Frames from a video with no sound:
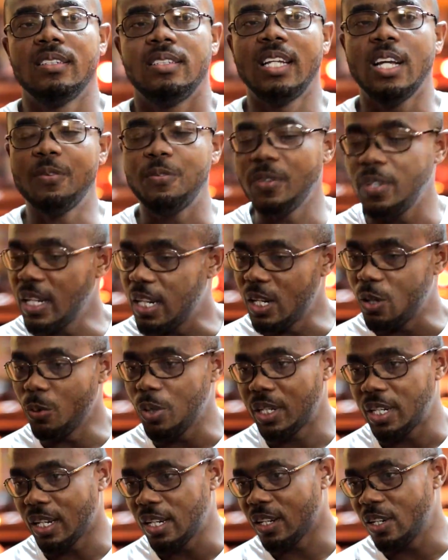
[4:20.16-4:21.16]
Definitely
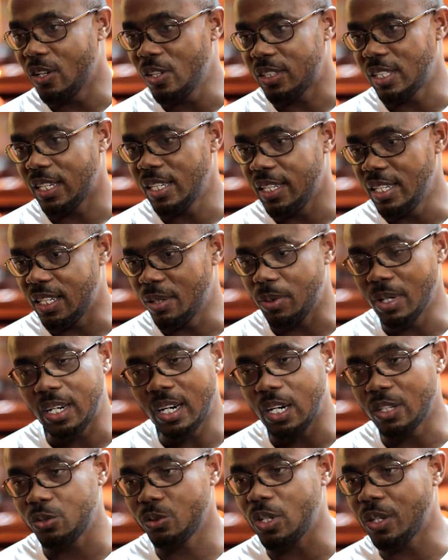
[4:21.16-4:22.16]
we can go out and date,
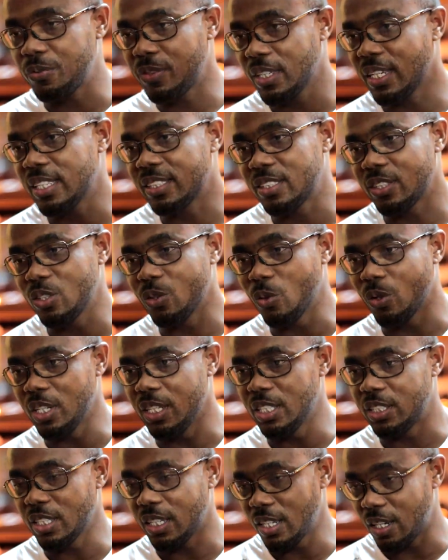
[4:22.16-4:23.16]
because we have to get to know
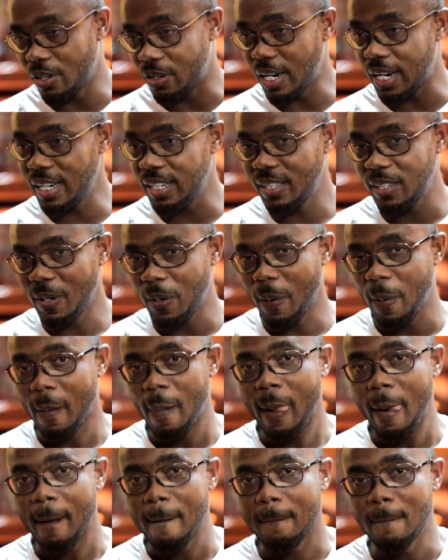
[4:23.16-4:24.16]
each other, right?
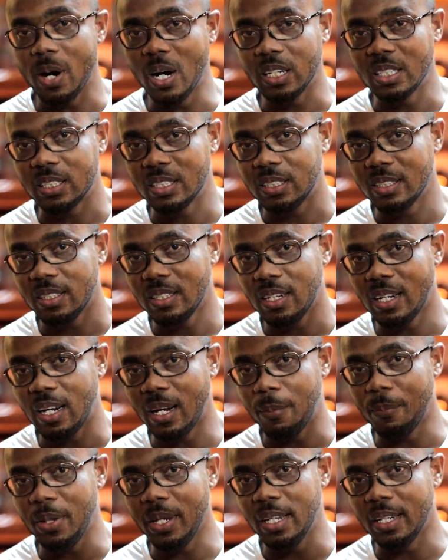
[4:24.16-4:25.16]
But
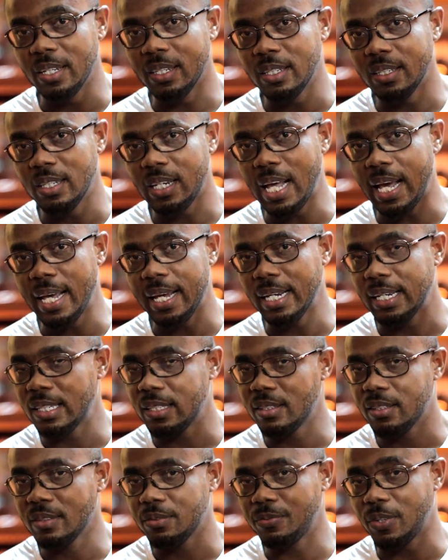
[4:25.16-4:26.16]
I mean, like,
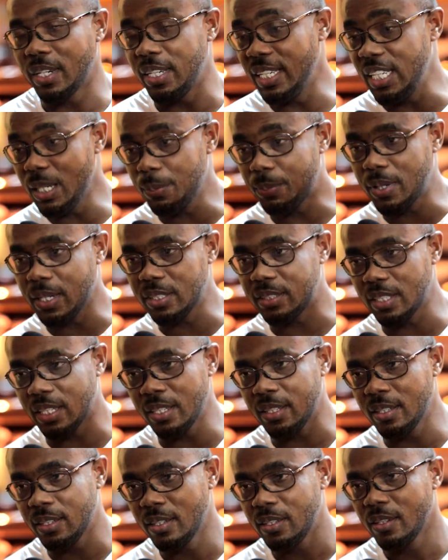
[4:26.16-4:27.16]
for deep
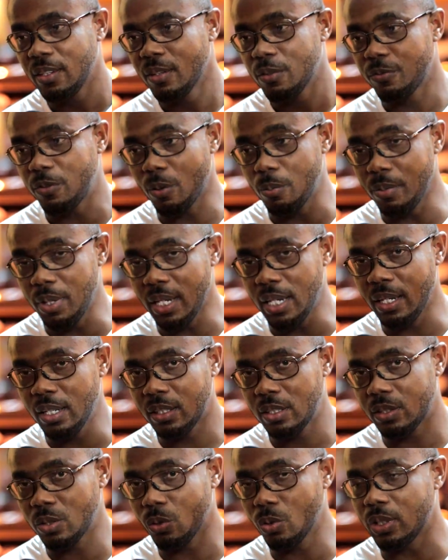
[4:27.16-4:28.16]
kissing, for me
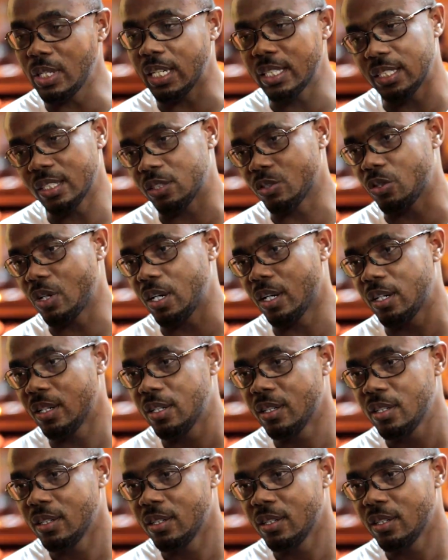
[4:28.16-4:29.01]
too, that is wrong.